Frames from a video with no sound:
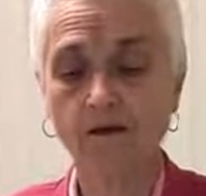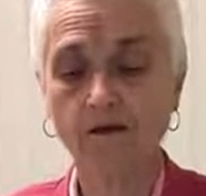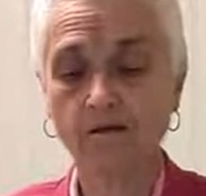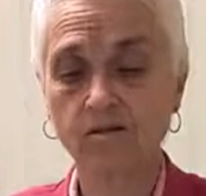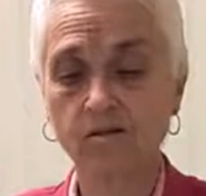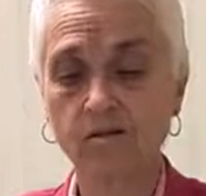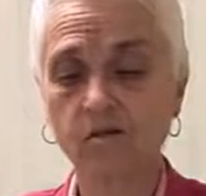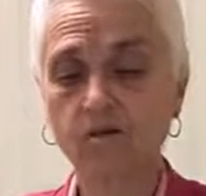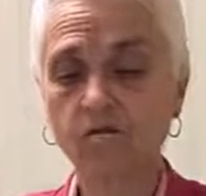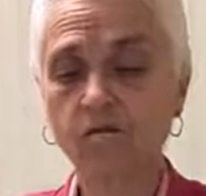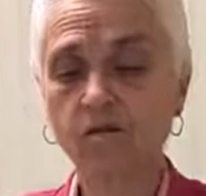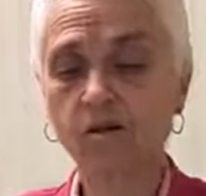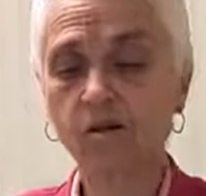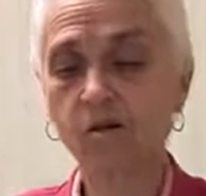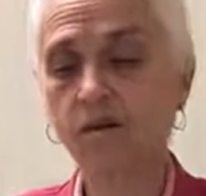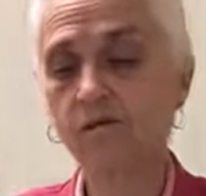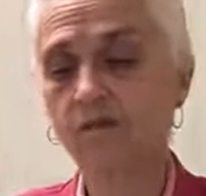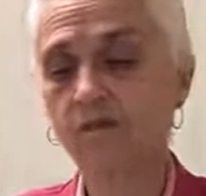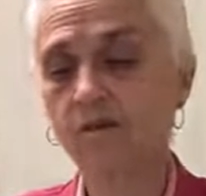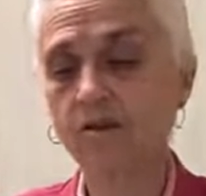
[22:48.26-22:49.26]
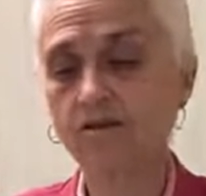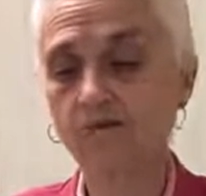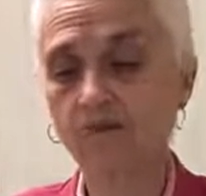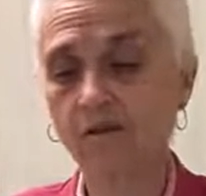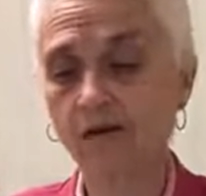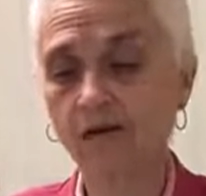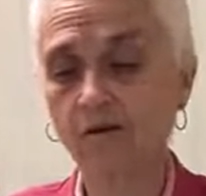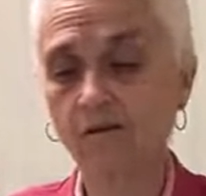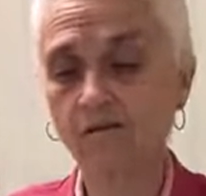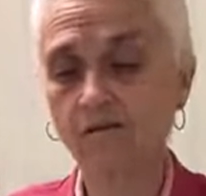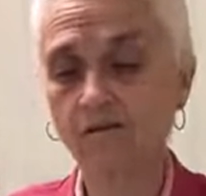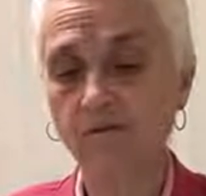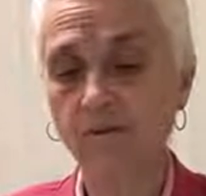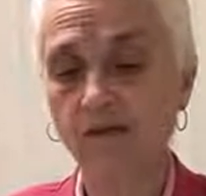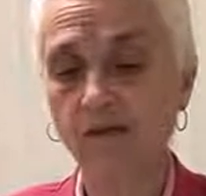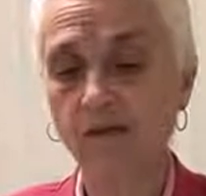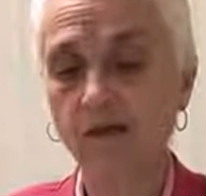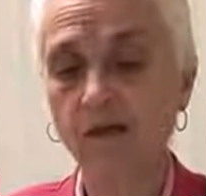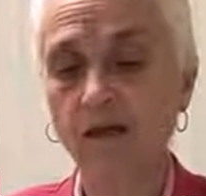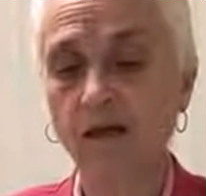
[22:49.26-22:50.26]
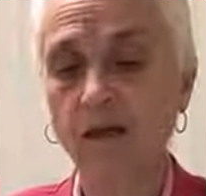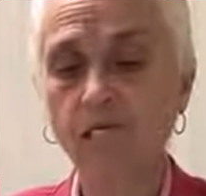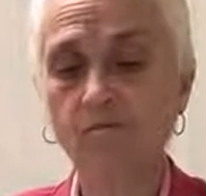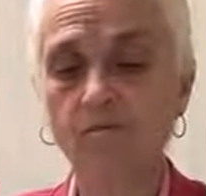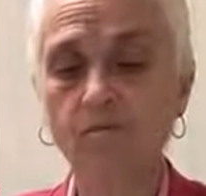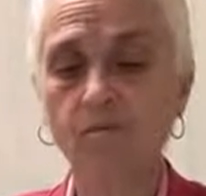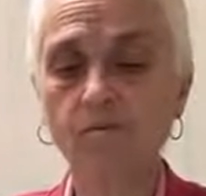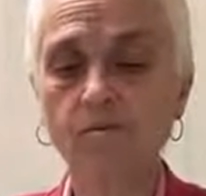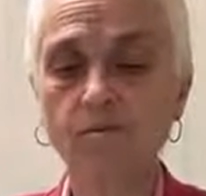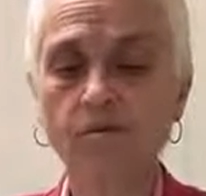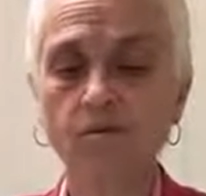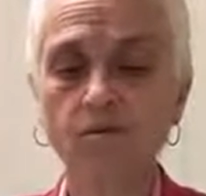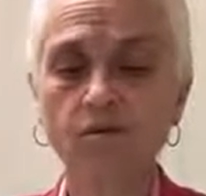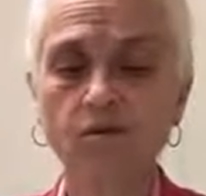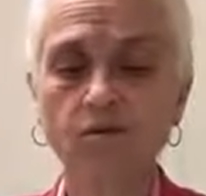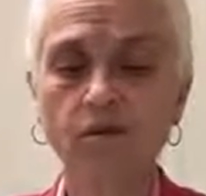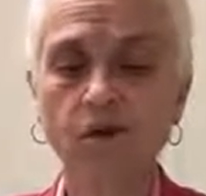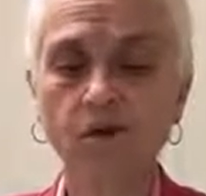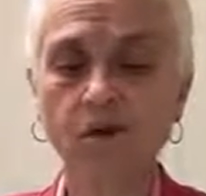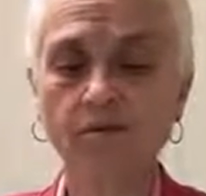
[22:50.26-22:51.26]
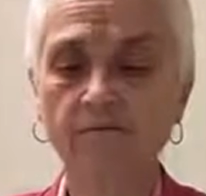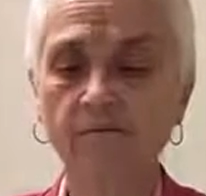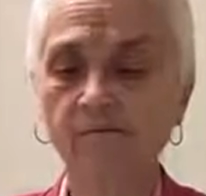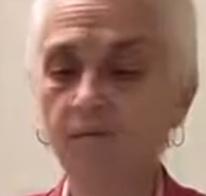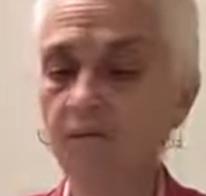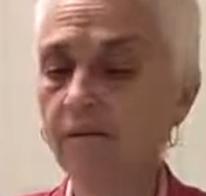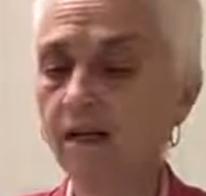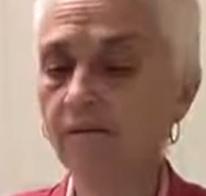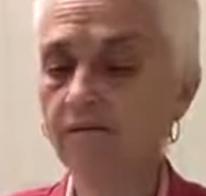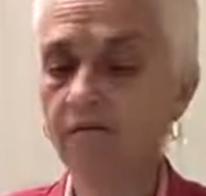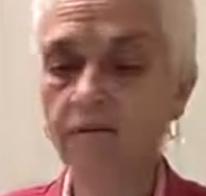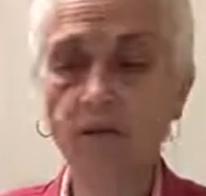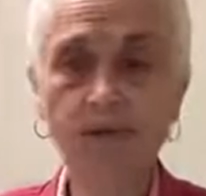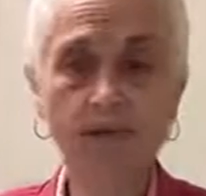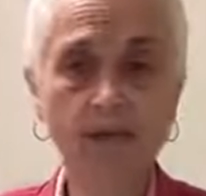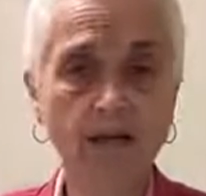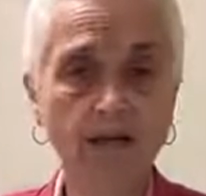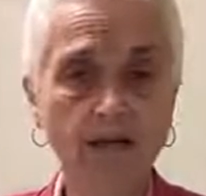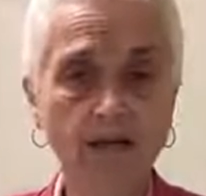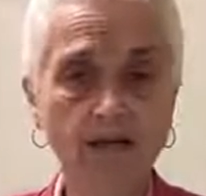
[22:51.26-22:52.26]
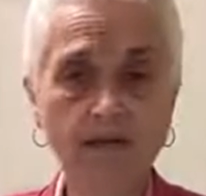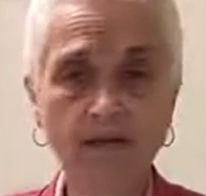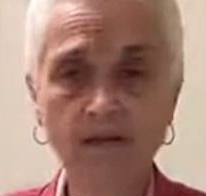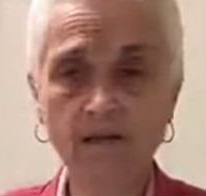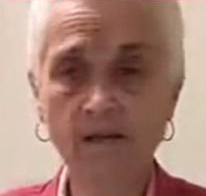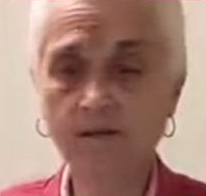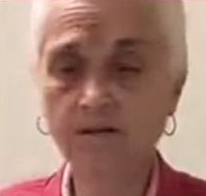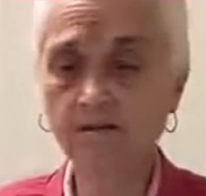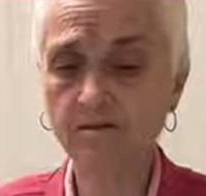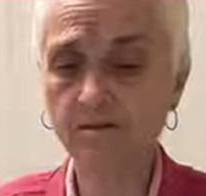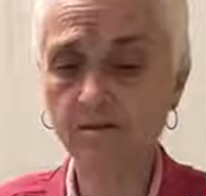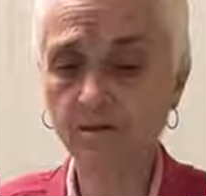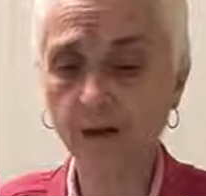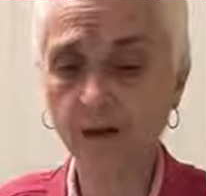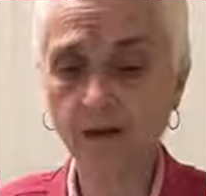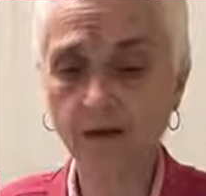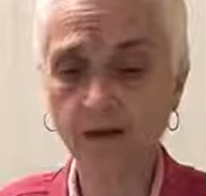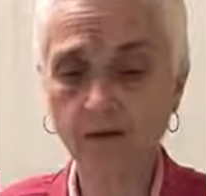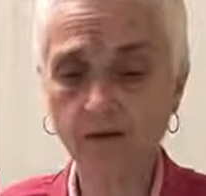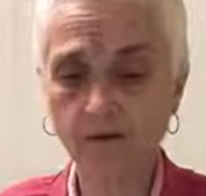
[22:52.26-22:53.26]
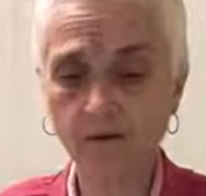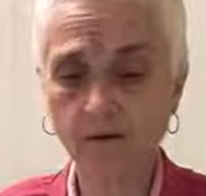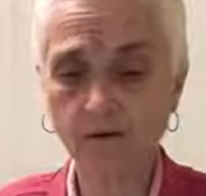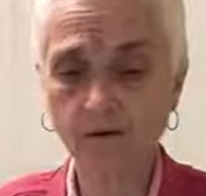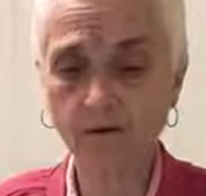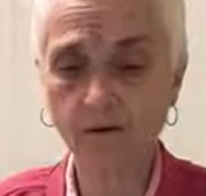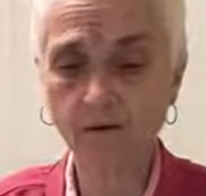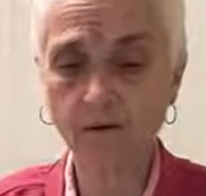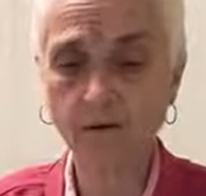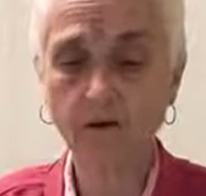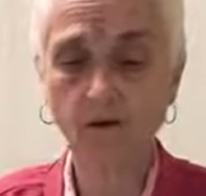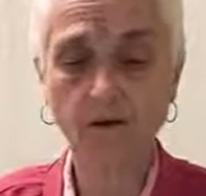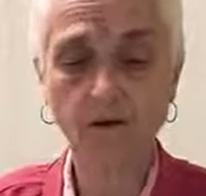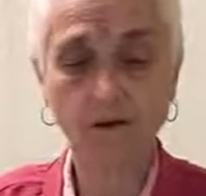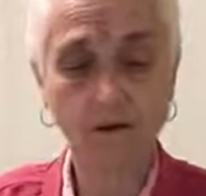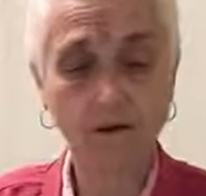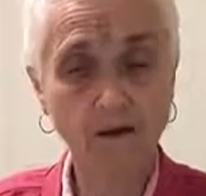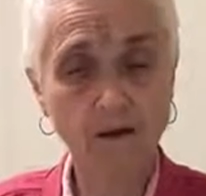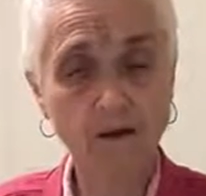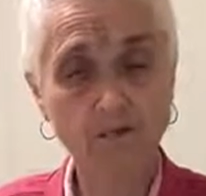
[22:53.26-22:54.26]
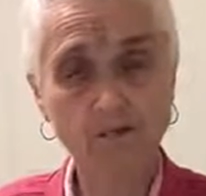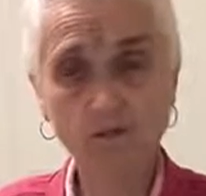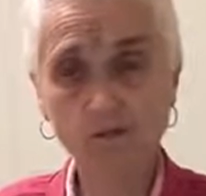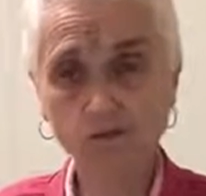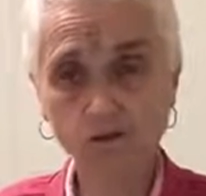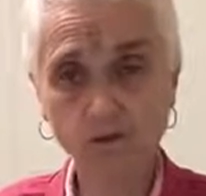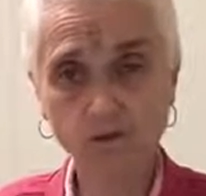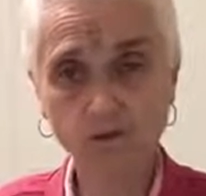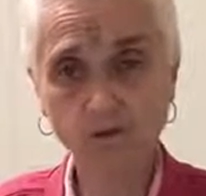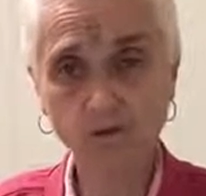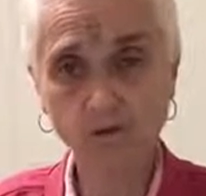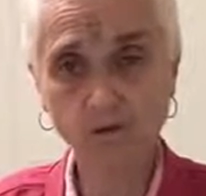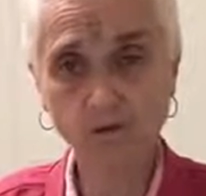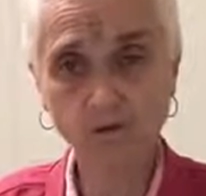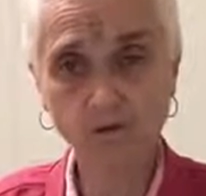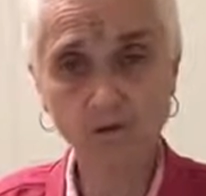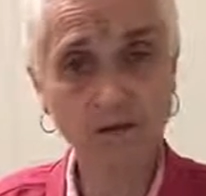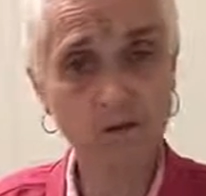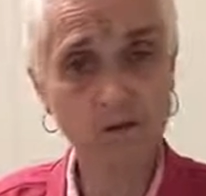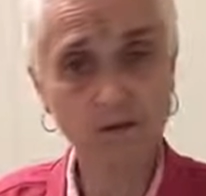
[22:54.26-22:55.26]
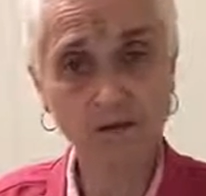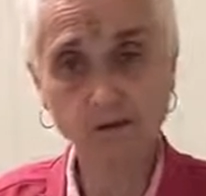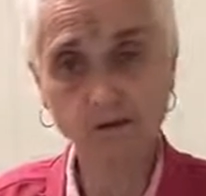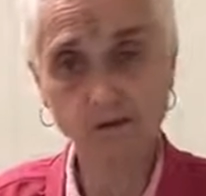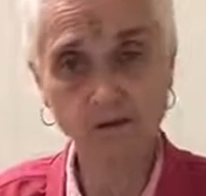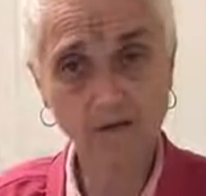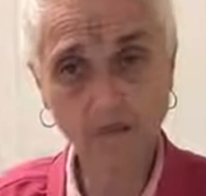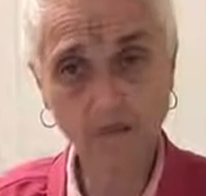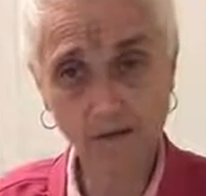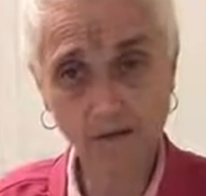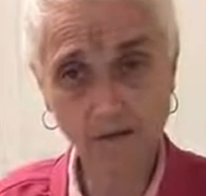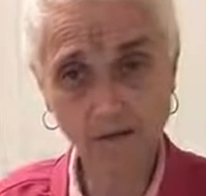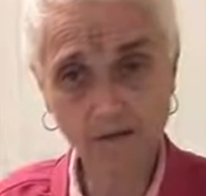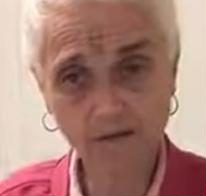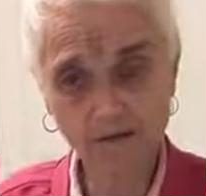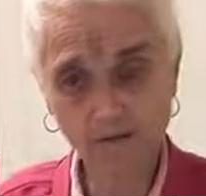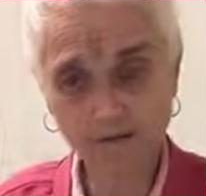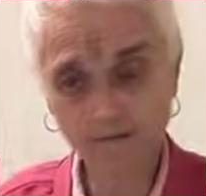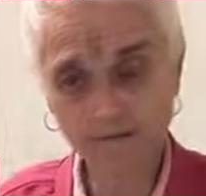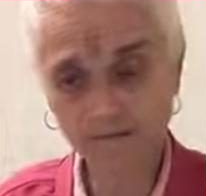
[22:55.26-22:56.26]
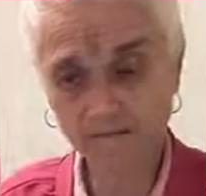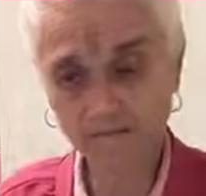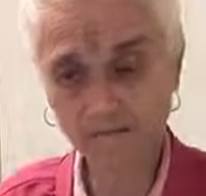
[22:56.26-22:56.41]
Soon recovering himself, he firmly resolved never again to yield to anger and resumed his tapas.